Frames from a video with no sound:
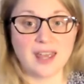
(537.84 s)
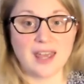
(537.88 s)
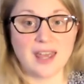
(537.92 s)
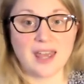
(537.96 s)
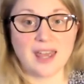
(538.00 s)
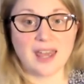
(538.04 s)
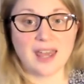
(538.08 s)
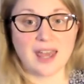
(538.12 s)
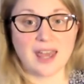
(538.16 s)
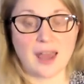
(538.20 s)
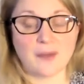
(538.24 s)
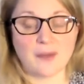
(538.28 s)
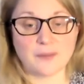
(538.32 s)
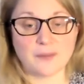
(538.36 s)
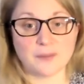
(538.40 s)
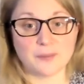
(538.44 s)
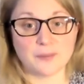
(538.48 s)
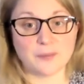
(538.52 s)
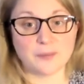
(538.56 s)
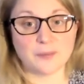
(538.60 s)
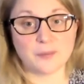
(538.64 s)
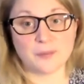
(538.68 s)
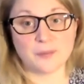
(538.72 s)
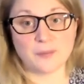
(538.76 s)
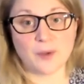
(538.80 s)
And
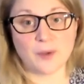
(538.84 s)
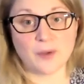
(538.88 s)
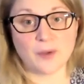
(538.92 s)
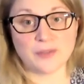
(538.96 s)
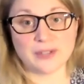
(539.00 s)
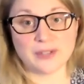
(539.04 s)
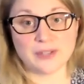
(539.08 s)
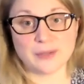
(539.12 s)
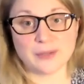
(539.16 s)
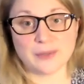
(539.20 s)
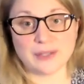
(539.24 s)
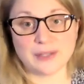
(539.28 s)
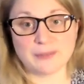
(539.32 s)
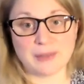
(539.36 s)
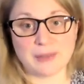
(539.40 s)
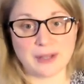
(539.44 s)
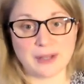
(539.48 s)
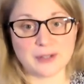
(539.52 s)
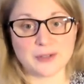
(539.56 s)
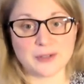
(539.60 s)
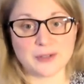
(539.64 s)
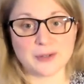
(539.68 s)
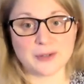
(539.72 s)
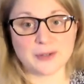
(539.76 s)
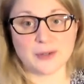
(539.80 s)
obviously we need to make
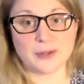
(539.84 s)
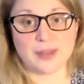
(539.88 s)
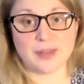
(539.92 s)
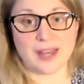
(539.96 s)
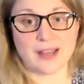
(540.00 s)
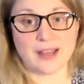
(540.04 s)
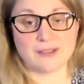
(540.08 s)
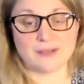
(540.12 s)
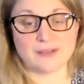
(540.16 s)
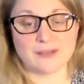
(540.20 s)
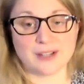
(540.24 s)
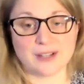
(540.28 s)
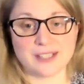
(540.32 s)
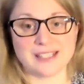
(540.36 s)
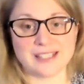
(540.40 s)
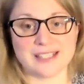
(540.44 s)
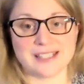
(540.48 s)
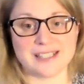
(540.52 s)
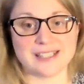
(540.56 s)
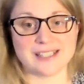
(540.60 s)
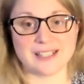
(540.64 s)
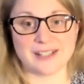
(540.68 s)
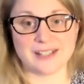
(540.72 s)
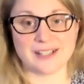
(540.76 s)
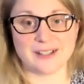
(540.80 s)
sure that Rusty's
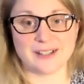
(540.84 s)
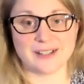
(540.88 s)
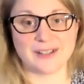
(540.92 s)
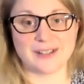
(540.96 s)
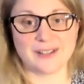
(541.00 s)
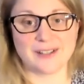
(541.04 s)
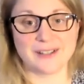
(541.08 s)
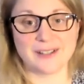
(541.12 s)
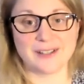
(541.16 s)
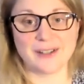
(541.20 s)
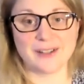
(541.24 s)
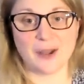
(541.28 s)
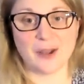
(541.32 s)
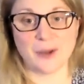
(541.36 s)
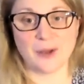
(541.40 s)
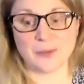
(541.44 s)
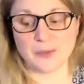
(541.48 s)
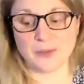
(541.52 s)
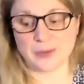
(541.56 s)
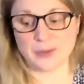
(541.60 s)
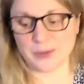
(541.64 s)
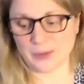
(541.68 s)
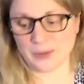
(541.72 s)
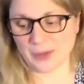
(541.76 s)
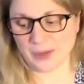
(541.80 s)
gonna cope with
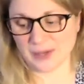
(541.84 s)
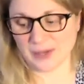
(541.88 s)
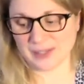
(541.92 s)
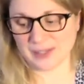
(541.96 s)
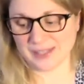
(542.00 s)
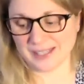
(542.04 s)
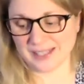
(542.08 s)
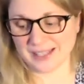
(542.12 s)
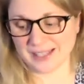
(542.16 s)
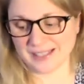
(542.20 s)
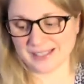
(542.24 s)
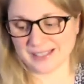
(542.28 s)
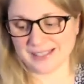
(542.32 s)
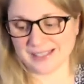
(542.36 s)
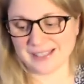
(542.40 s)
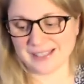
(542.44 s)
all those things